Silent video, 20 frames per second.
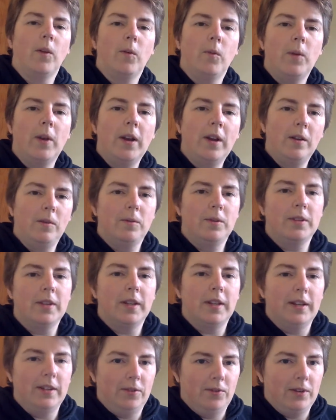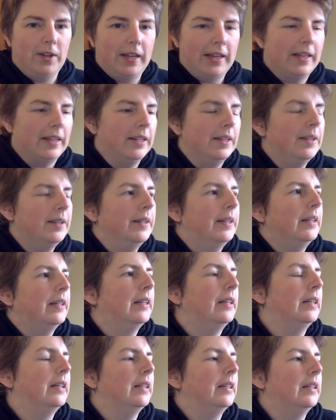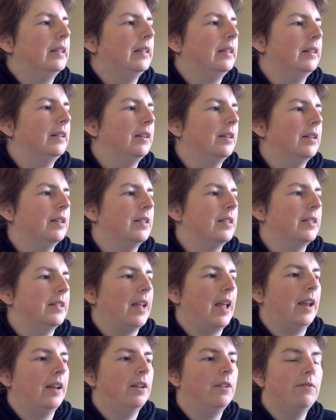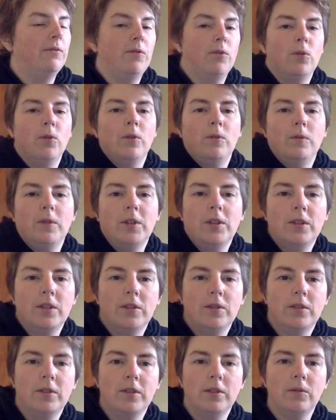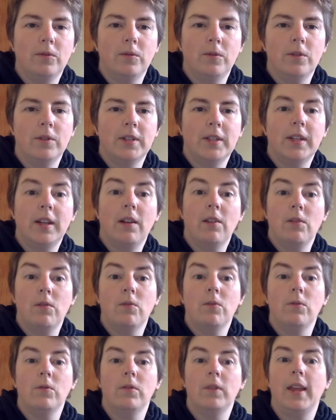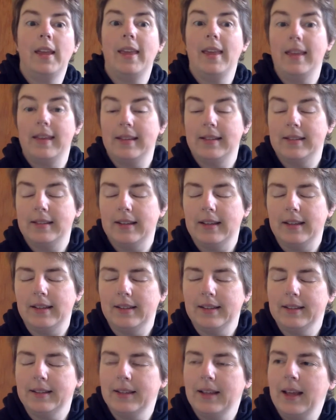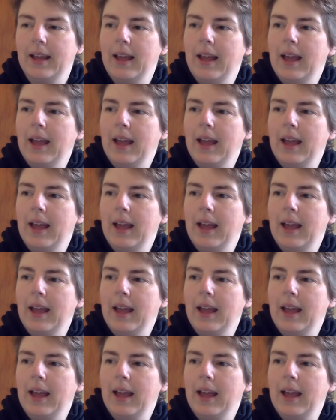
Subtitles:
When I was a little kid in Standard 4, which is what's now called Year 6,